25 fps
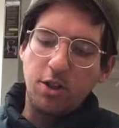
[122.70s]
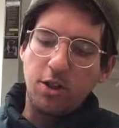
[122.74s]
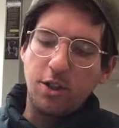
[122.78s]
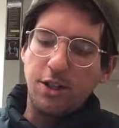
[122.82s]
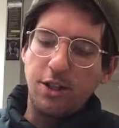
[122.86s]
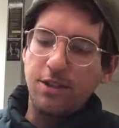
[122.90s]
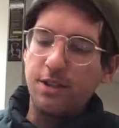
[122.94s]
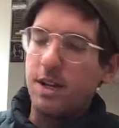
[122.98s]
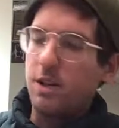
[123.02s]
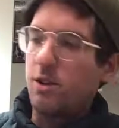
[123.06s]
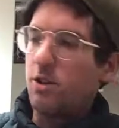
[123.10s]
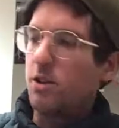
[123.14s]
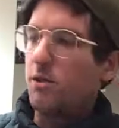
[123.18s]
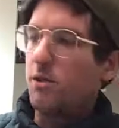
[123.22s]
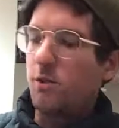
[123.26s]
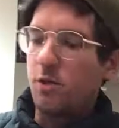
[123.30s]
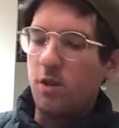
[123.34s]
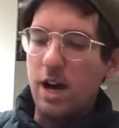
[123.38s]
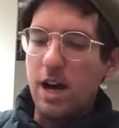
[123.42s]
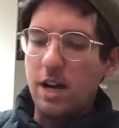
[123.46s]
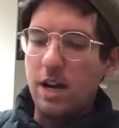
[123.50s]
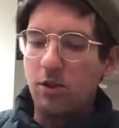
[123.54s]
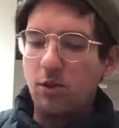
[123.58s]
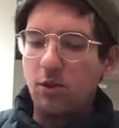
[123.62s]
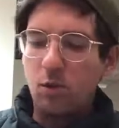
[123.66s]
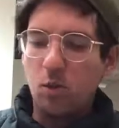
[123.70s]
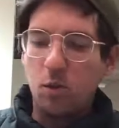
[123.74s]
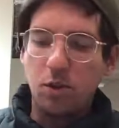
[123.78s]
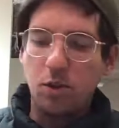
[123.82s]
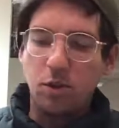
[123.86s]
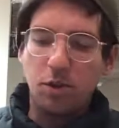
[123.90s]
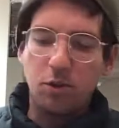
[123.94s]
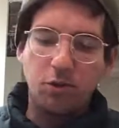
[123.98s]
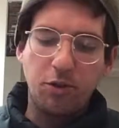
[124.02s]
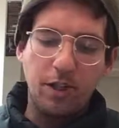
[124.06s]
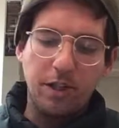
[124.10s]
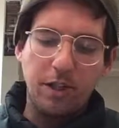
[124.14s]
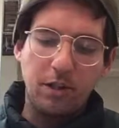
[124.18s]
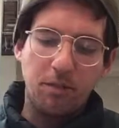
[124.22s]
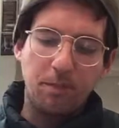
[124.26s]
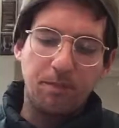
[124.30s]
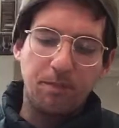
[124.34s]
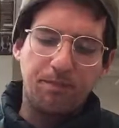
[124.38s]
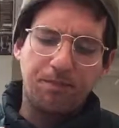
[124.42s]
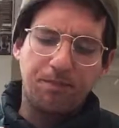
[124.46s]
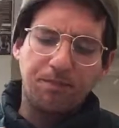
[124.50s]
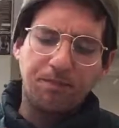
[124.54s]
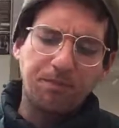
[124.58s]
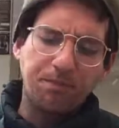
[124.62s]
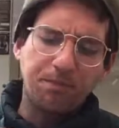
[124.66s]
the Center for Agroforestry, and
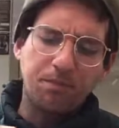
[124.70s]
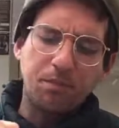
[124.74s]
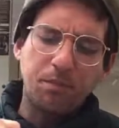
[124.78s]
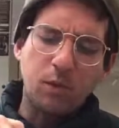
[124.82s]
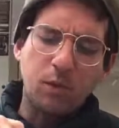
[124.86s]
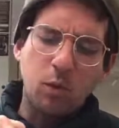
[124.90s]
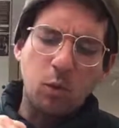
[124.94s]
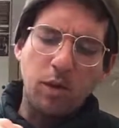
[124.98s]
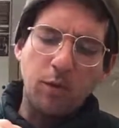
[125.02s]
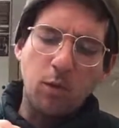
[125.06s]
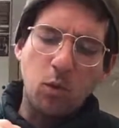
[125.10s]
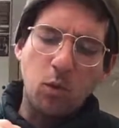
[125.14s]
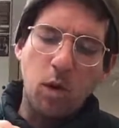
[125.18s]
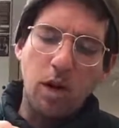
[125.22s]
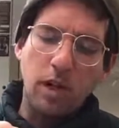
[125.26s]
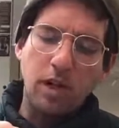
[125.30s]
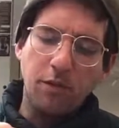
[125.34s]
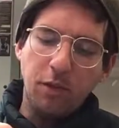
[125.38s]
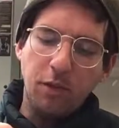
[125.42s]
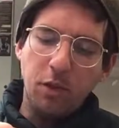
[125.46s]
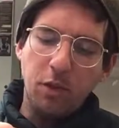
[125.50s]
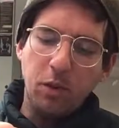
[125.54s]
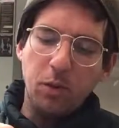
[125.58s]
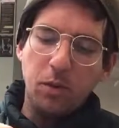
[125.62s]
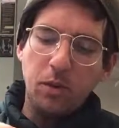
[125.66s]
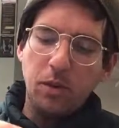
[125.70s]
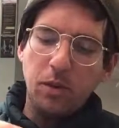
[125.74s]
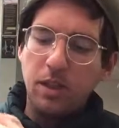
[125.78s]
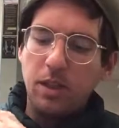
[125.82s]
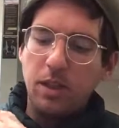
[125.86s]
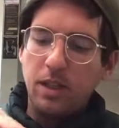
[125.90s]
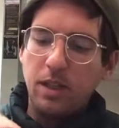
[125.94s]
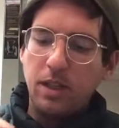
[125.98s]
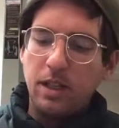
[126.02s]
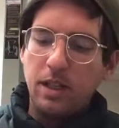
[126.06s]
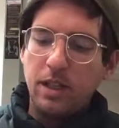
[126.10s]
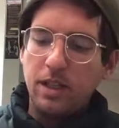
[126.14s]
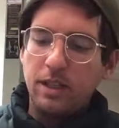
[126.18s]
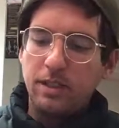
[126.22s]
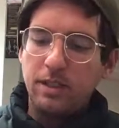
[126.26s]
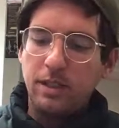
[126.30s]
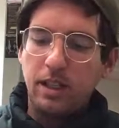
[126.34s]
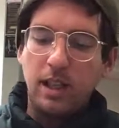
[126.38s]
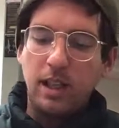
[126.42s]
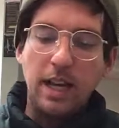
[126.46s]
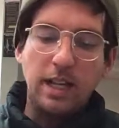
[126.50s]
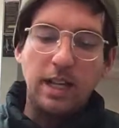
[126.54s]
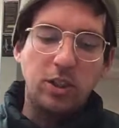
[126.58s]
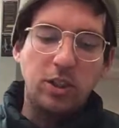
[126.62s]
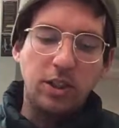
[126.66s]
we have quite a few
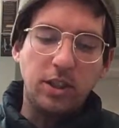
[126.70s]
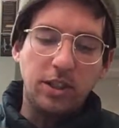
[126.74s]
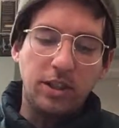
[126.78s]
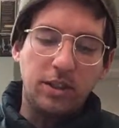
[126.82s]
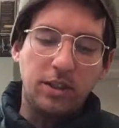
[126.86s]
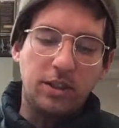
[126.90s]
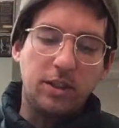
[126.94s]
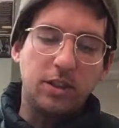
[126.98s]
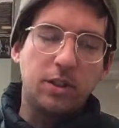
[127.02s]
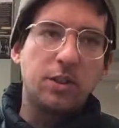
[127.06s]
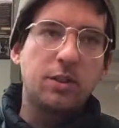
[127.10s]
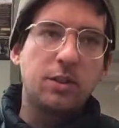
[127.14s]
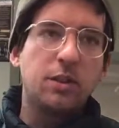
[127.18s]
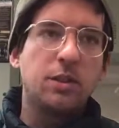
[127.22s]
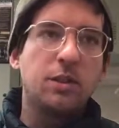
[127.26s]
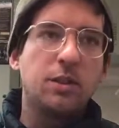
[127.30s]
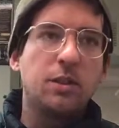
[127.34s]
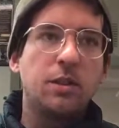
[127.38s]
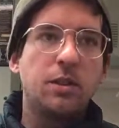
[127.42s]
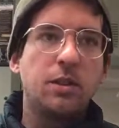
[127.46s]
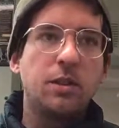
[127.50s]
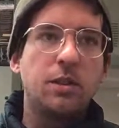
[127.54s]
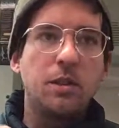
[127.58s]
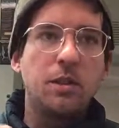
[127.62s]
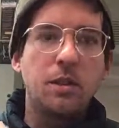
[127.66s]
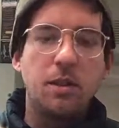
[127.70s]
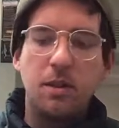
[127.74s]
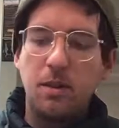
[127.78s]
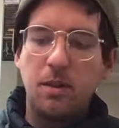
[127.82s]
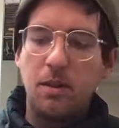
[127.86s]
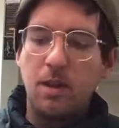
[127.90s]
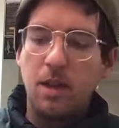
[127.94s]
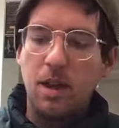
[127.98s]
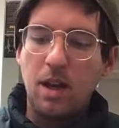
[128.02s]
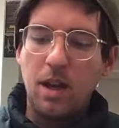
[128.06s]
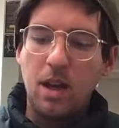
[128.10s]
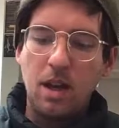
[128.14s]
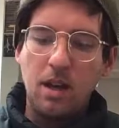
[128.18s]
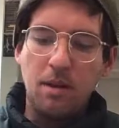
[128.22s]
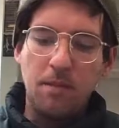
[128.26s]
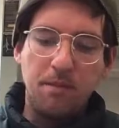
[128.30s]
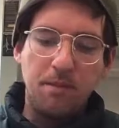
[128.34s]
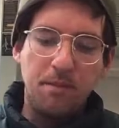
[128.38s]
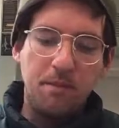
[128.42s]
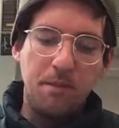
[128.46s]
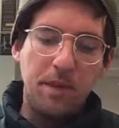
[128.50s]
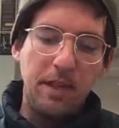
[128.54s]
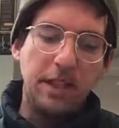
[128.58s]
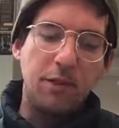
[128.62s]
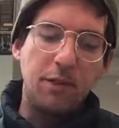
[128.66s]
selections,
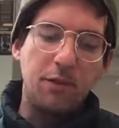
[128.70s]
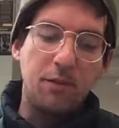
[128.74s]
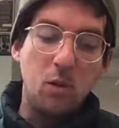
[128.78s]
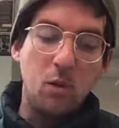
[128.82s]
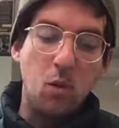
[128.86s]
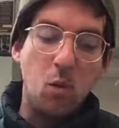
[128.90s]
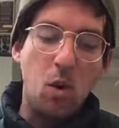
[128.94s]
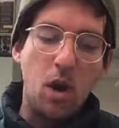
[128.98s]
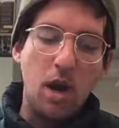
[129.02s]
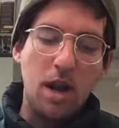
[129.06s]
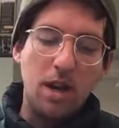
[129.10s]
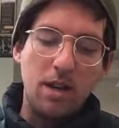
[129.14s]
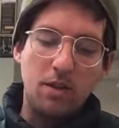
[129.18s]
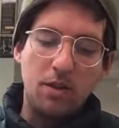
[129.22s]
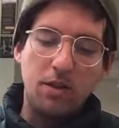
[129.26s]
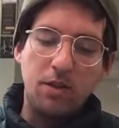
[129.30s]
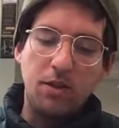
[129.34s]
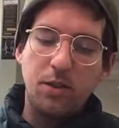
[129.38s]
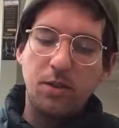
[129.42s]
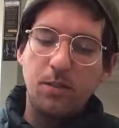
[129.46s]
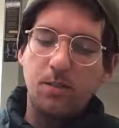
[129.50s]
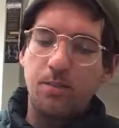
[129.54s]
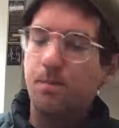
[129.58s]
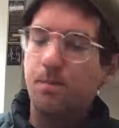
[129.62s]
mainly from the wilds,